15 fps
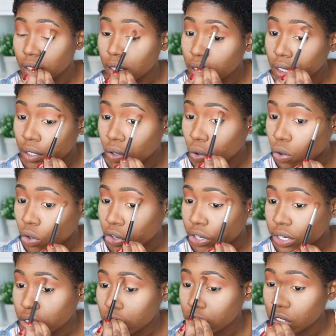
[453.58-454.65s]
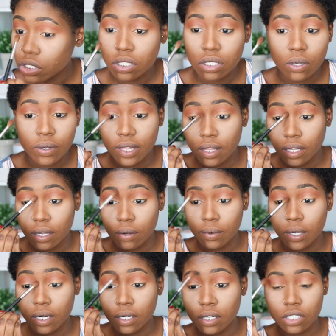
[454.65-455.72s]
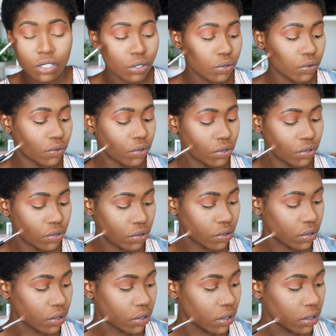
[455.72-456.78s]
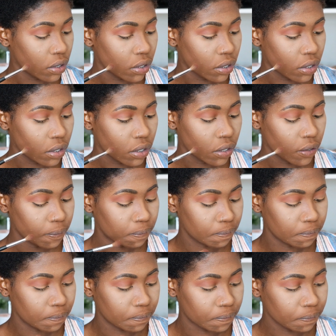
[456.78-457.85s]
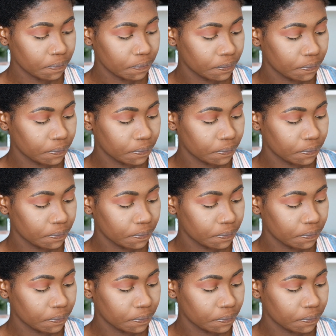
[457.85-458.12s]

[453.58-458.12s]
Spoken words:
than orange, so I think we're gonna do I'm